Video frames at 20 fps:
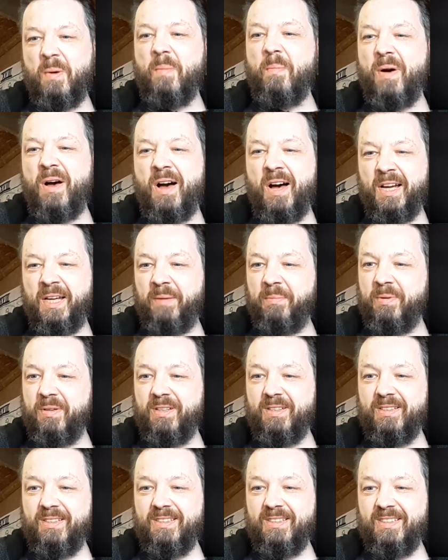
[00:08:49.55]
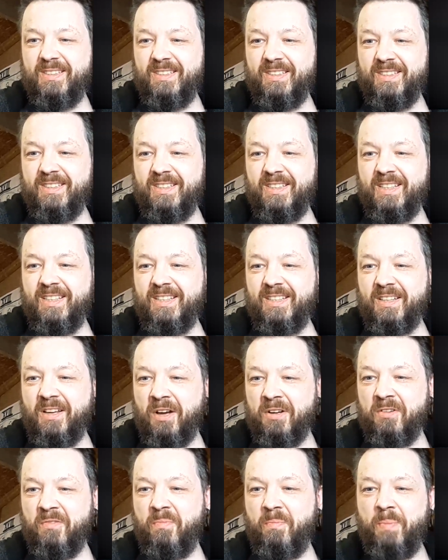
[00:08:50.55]
pipe
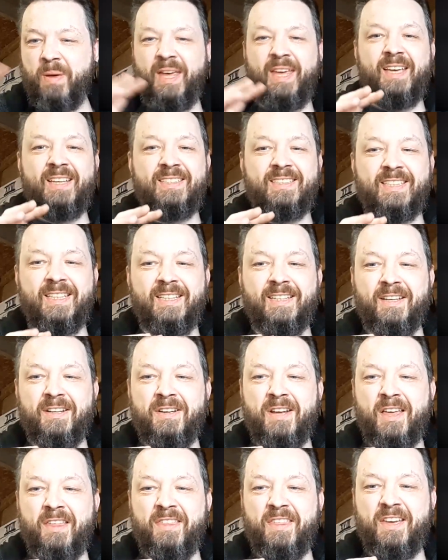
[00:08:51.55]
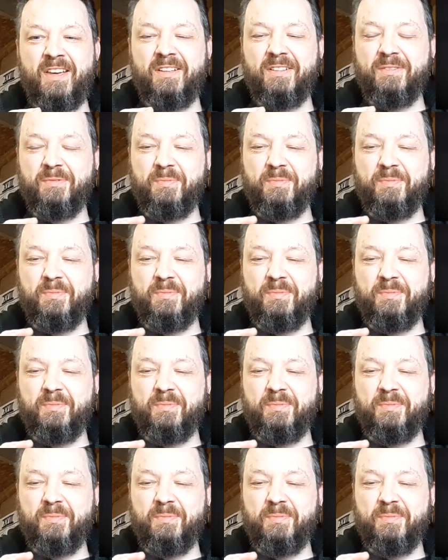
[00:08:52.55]
kind of piercing another.